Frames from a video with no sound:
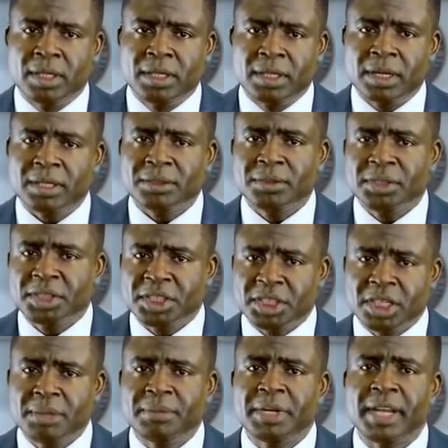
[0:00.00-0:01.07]
not to
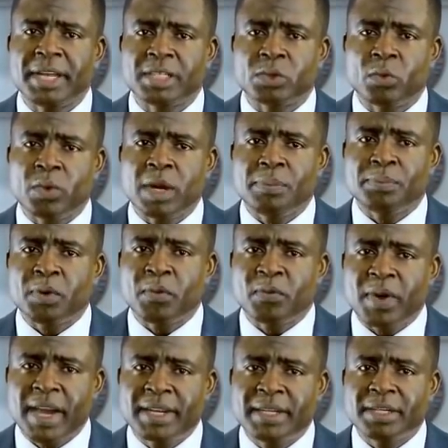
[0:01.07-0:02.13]
discriminate when
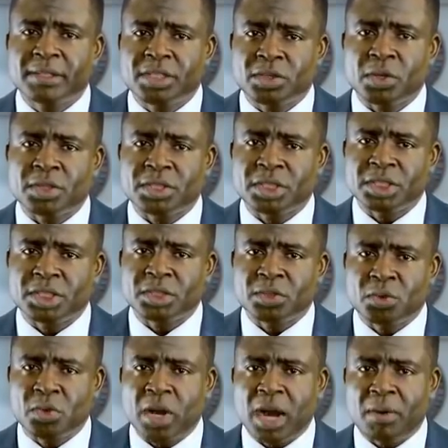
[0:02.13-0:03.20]
providing resources
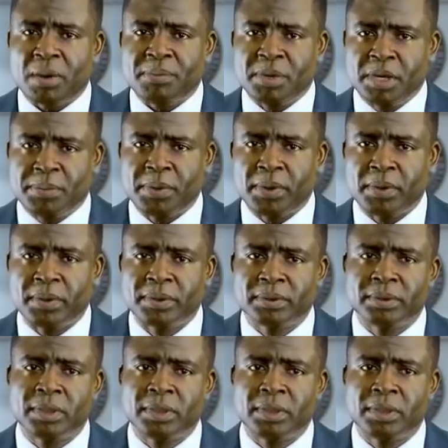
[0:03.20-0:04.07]
to our people